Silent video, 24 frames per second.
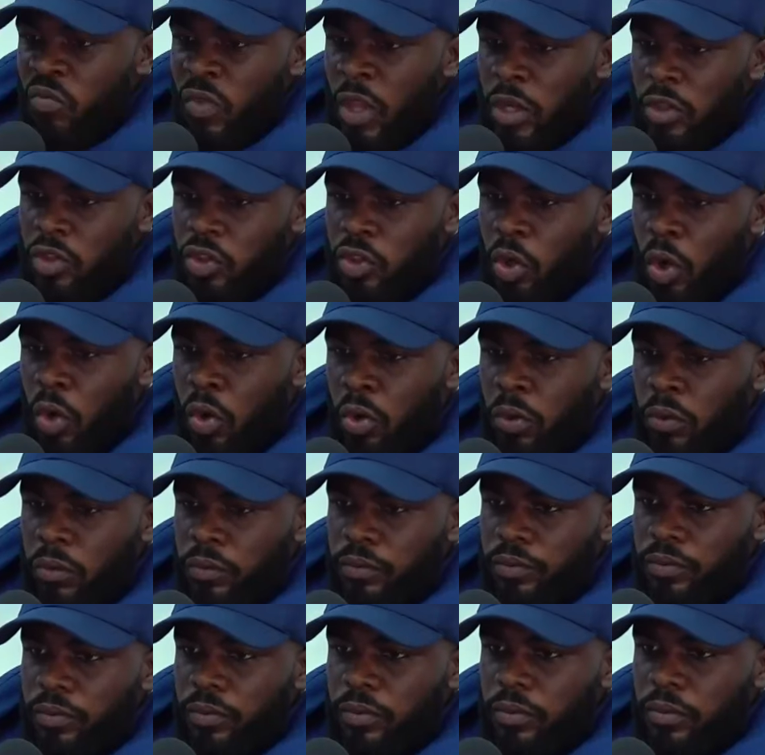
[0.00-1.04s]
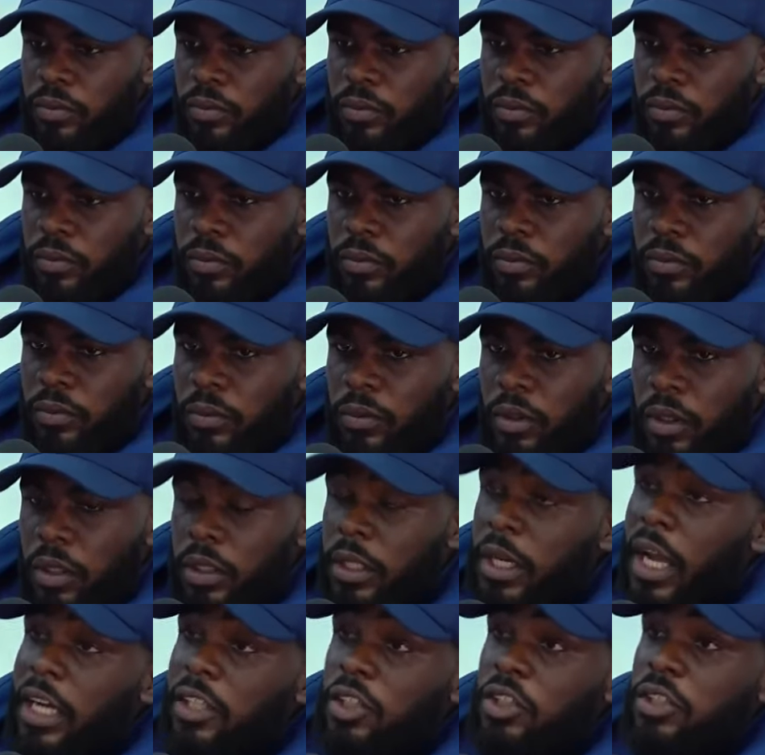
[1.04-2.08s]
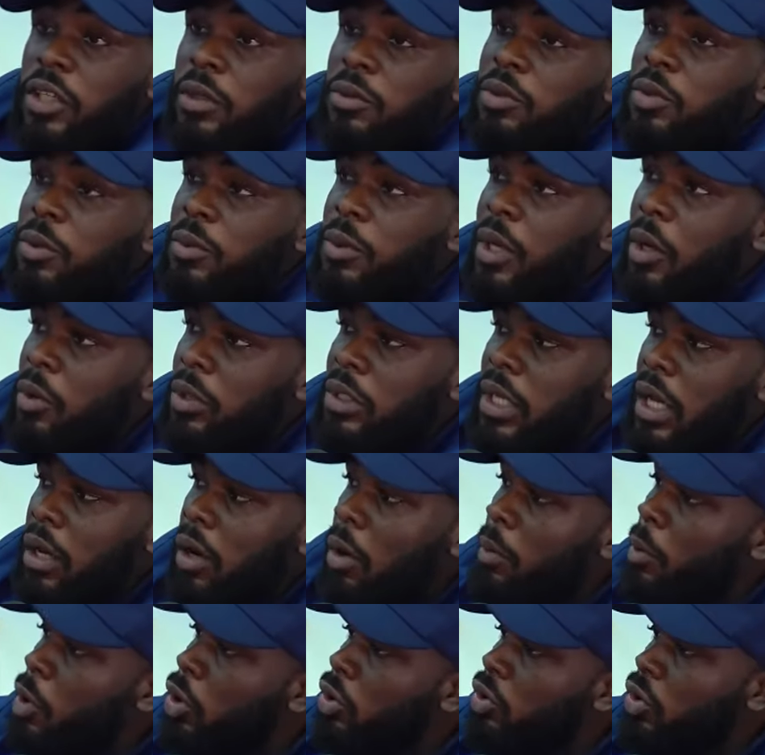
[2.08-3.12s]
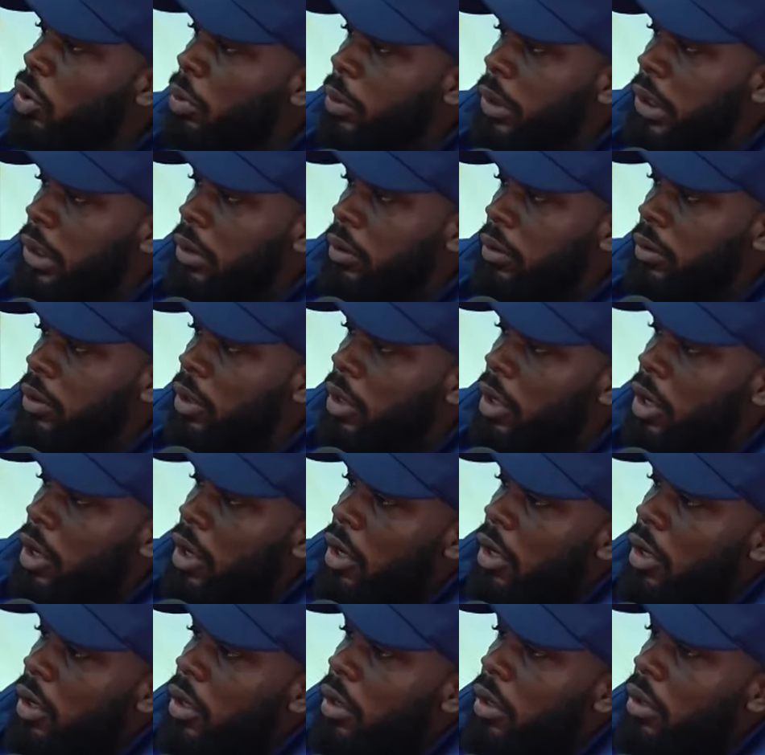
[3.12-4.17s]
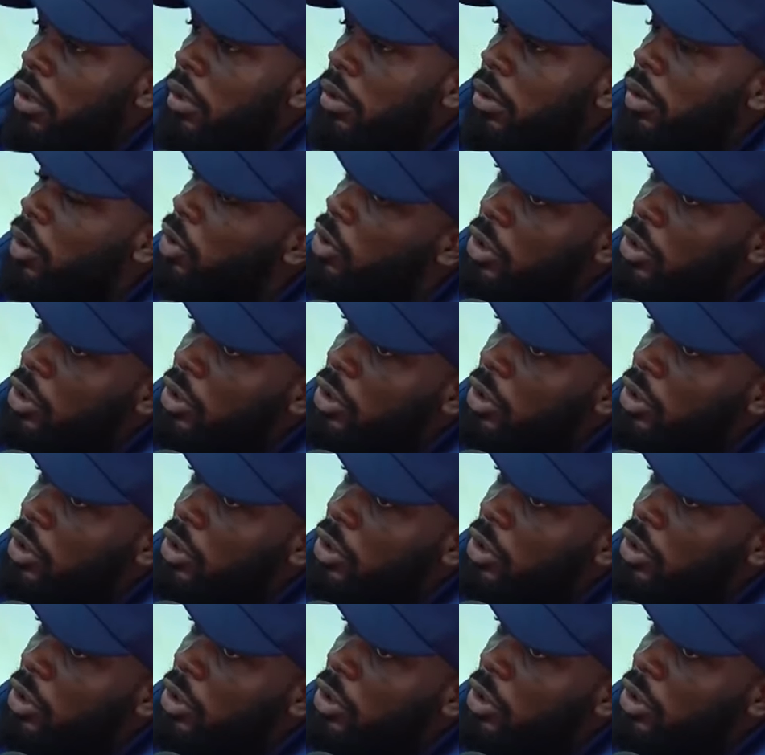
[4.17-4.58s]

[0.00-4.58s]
So, the guy just came to me and I was like, Omo, Toby, what is